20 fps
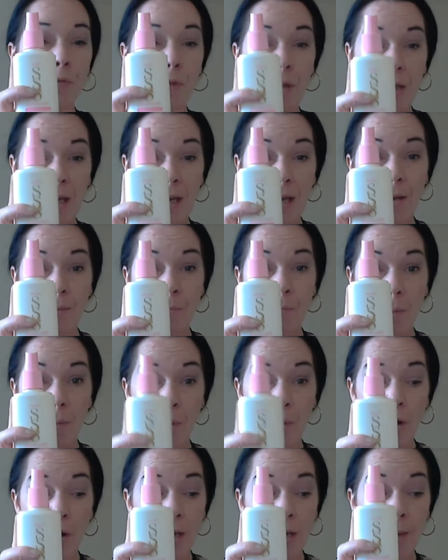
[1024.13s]
to keep my
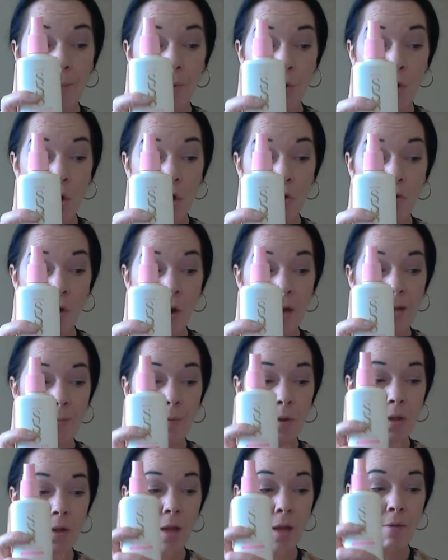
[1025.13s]
body moisturised,
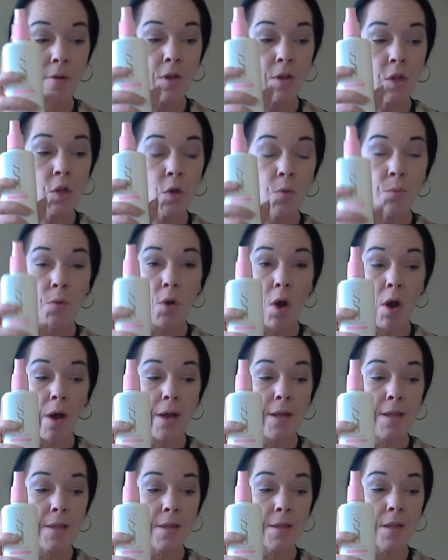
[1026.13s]
but there are some
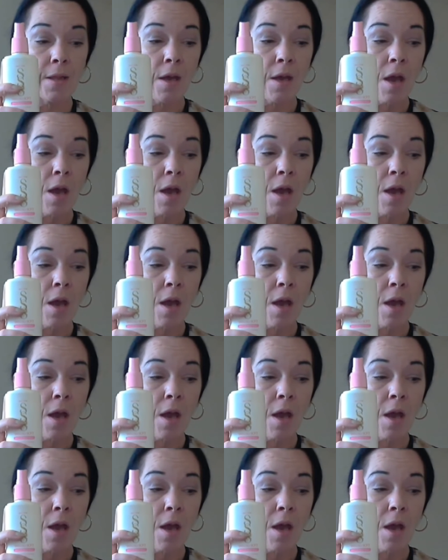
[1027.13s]
nights